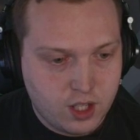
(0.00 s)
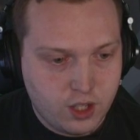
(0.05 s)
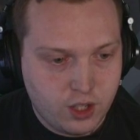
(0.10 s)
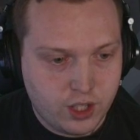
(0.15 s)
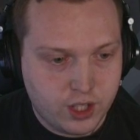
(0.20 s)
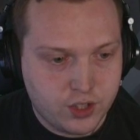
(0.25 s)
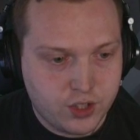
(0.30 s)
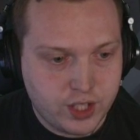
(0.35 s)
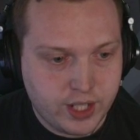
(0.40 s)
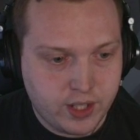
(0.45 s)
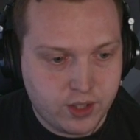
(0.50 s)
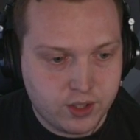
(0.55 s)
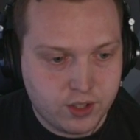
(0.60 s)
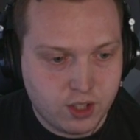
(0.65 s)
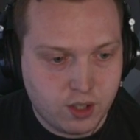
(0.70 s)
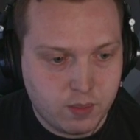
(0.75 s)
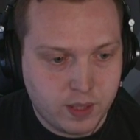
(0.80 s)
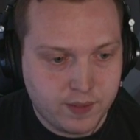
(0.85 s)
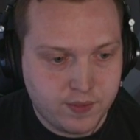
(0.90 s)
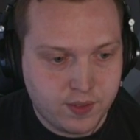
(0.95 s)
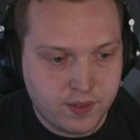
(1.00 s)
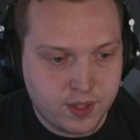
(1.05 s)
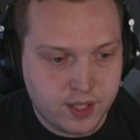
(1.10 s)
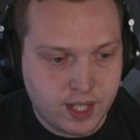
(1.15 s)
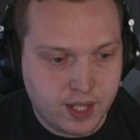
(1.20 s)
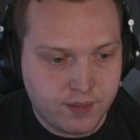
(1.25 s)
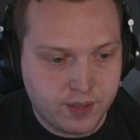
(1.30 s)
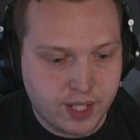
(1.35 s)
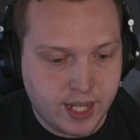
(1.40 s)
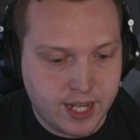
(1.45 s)
You can see on the top left of the
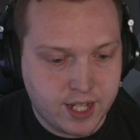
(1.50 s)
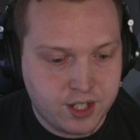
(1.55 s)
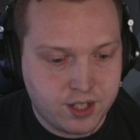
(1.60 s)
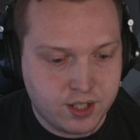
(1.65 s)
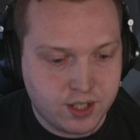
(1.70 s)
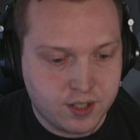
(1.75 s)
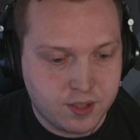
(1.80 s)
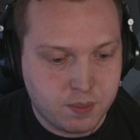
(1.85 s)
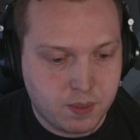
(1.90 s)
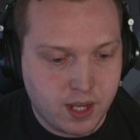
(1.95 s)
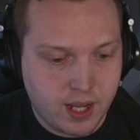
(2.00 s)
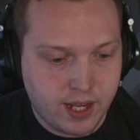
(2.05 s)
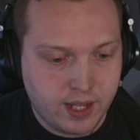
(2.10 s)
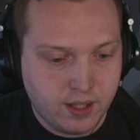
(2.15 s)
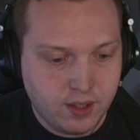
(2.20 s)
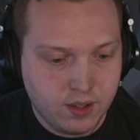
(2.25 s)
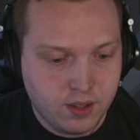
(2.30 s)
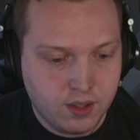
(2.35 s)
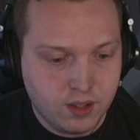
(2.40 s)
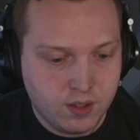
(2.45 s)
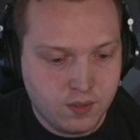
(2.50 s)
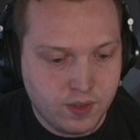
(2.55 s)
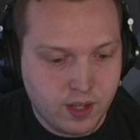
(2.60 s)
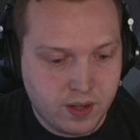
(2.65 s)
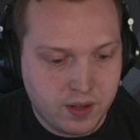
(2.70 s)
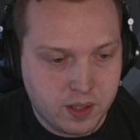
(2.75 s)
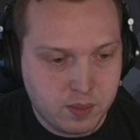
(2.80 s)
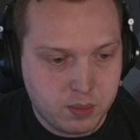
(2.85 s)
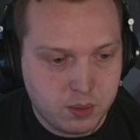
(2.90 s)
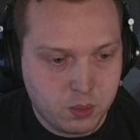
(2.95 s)
navigation display the
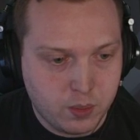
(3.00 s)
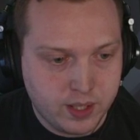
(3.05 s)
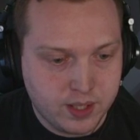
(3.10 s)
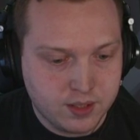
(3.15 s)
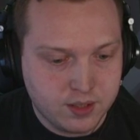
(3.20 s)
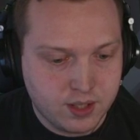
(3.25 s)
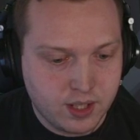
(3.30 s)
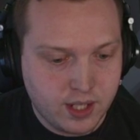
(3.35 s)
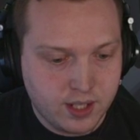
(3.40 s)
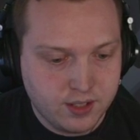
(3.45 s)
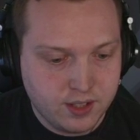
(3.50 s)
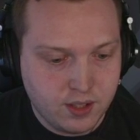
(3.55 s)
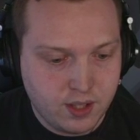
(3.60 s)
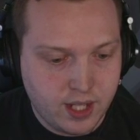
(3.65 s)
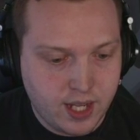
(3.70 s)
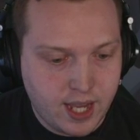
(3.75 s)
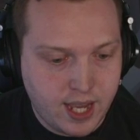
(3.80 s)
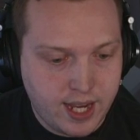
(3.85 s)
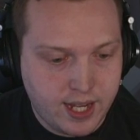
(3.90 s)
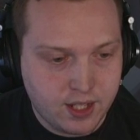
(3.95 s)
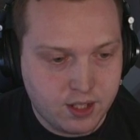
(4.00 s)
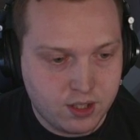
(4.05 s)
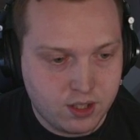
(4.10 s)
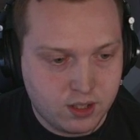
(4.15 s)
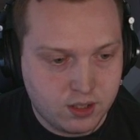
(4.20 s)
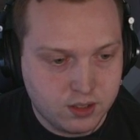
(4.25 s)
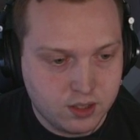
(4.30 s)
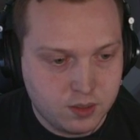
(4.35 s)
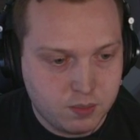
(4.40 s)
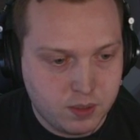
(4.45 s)
variable winds there. It's only at 8
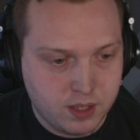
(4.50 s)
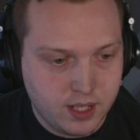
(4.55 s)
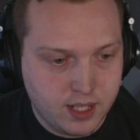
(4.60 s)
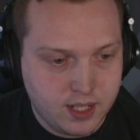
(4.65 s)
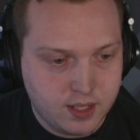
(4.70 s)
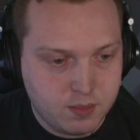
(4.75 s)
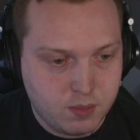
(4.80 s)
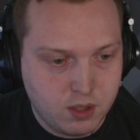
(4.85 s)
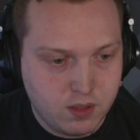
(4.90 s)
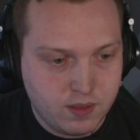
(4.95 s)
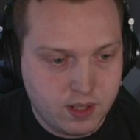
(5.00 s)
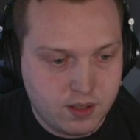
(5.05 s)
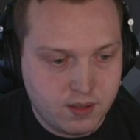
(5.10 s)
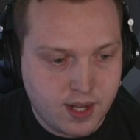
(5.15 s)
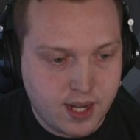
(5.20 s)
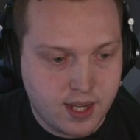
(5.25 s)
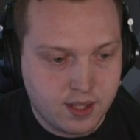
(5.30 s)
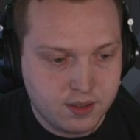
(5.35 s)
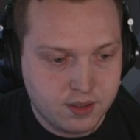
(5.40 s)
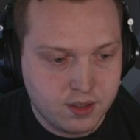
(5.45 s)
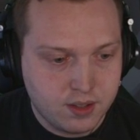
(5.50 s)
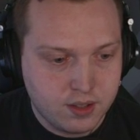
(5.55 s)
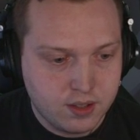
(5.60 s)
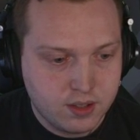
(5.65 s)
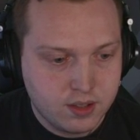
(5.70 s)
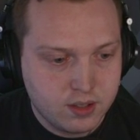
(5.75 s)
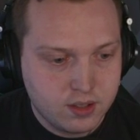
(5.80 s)
knots, but it is moving around.